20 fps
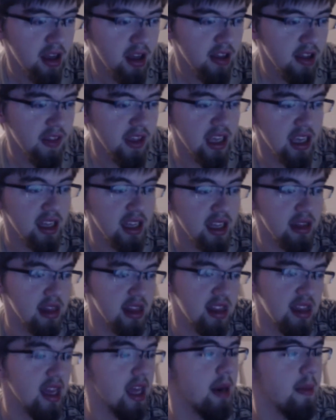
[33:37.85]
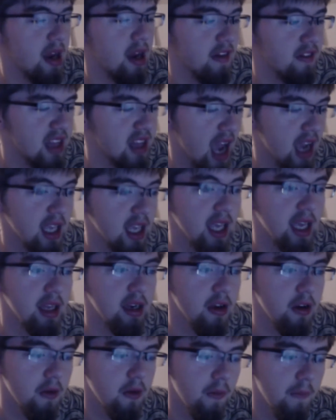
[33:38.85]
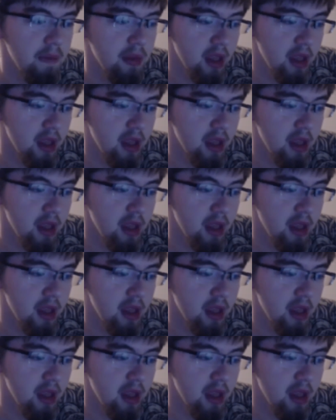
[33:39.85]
the insane amount of attack he can do.